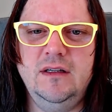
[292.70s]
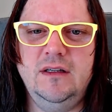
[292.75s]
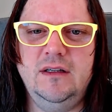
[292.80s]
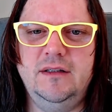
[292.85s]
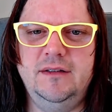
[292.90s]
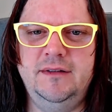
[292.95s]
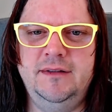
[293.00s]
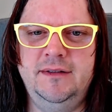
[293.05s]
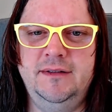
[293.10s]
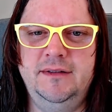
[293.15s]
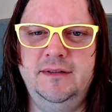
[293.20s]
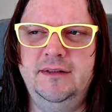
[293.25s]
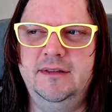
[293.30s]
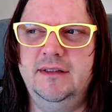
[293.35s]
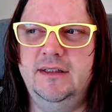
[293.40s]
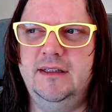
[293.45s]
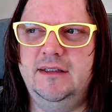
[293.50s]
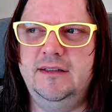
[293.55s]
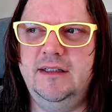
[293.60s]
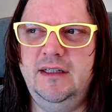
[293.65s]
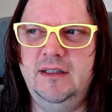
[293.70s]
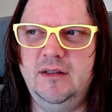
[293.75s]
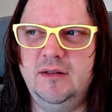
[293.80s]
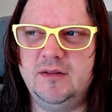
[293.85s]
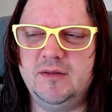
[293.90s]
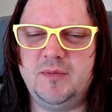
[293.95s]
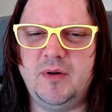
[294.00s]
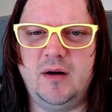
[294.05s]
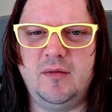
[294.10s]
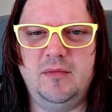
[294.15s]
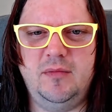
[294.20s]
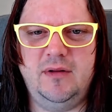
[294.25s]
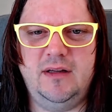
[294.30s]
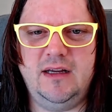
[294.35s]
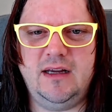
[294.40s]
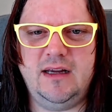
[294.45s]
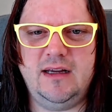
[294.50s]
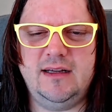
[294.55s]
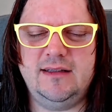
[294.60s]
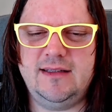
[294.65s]
and then it's
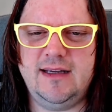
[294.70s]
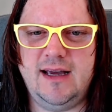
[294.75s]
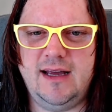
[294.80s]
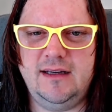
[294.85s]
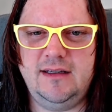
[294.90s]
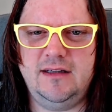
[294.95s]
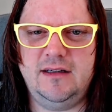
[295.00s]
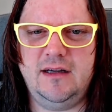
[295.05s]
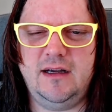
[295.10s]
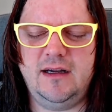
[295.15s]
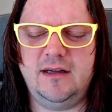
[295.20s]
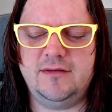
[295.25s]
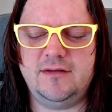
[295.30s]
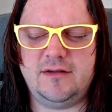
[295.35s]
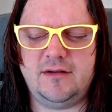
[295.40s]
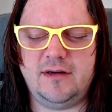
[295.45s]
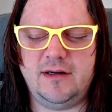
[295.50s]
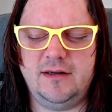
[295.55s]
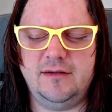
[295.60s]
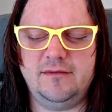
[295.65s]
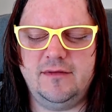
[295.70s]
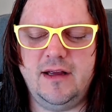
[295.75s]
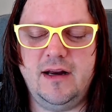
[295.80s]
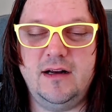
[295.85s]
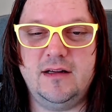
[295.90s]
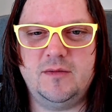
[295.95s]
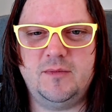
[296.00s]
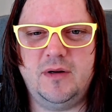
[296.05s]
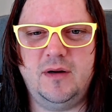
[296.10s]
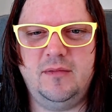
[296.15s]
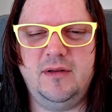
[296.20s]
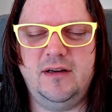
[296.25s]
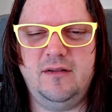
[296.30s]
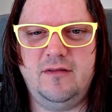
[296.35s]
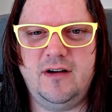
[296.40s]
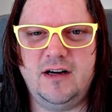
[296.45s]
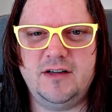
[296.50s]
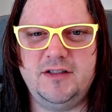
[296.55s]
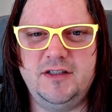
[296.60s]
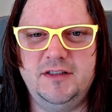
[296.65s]
probably Italian. Sorry, then it's probably
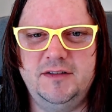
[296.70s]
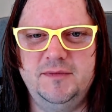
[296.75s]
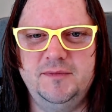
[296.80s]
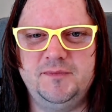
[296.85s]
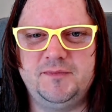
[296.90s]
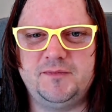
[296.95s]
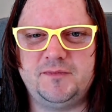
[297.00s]
Russian.